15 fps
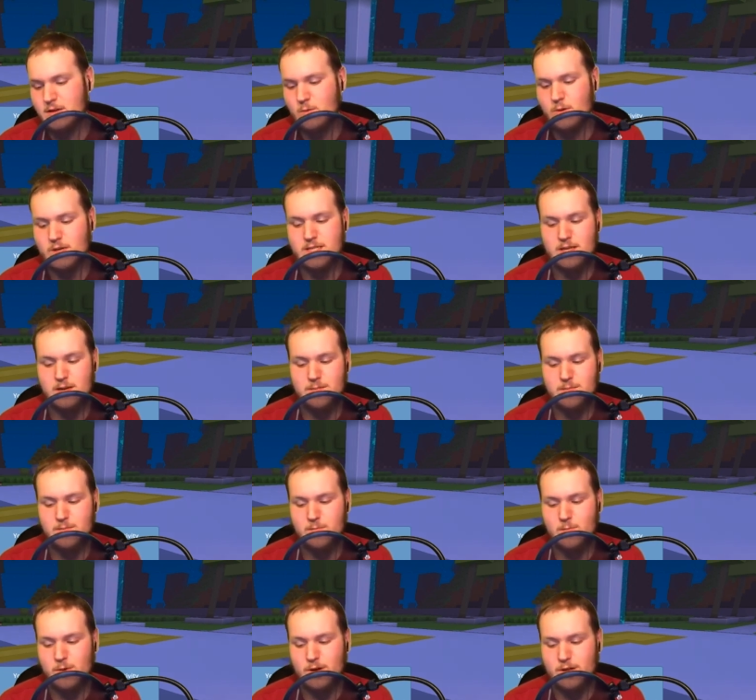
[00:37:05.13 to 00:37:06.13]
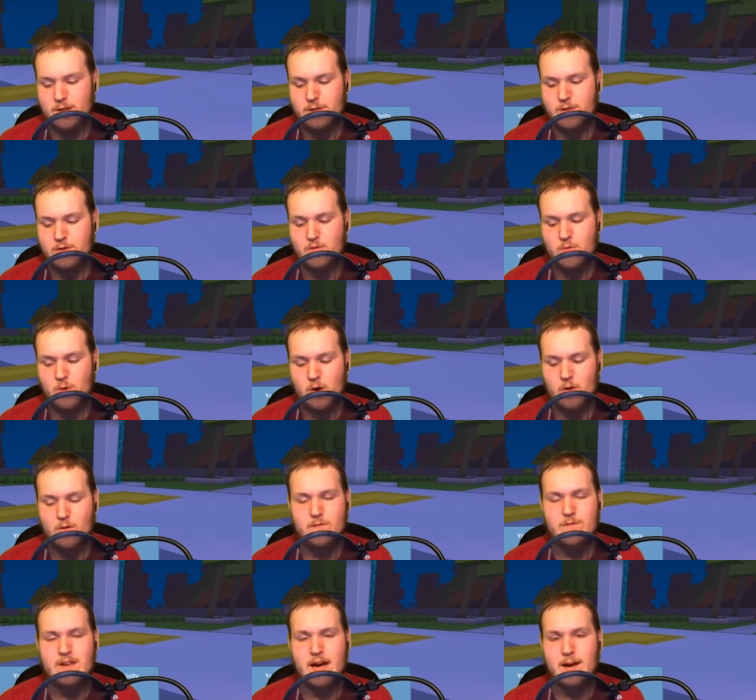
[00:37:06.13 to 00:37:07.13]
what's up with
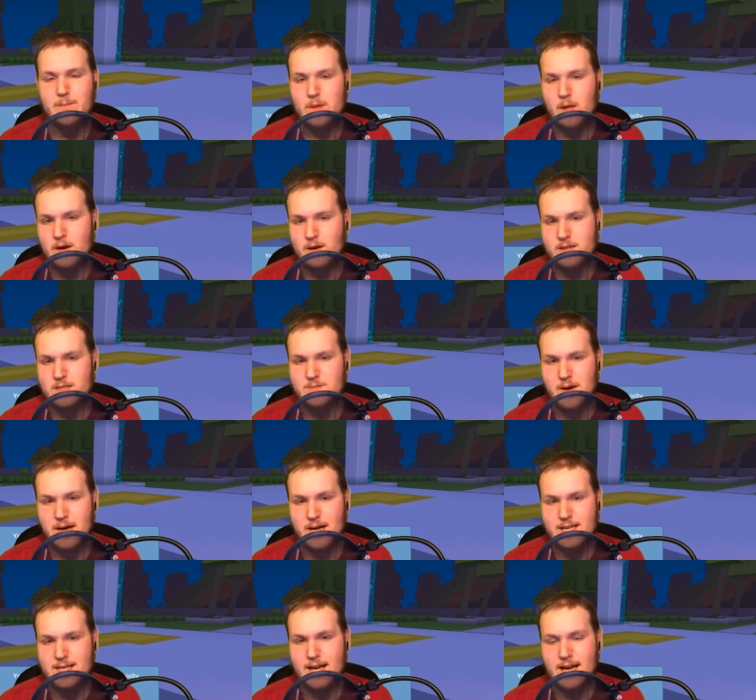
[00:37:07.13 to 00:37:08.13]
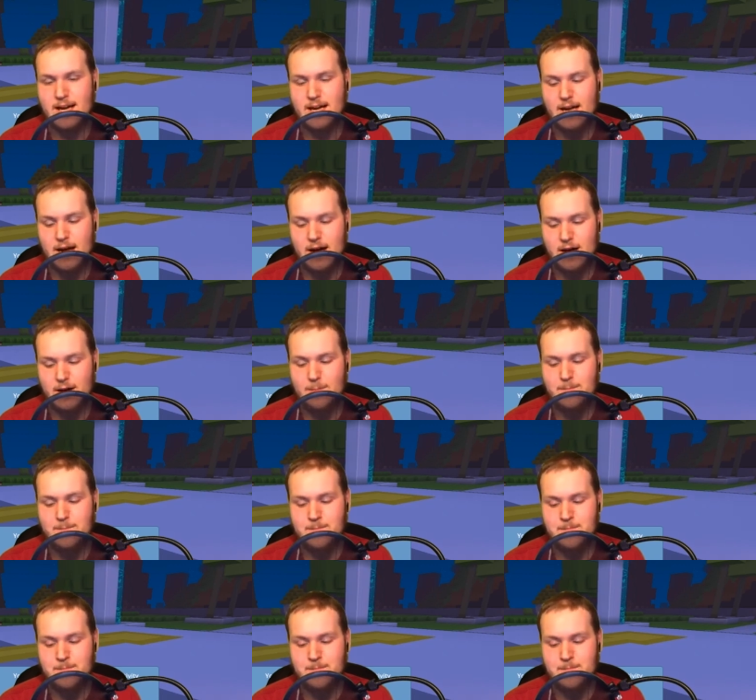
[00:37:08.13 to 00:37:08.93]
trove.blogspot.com.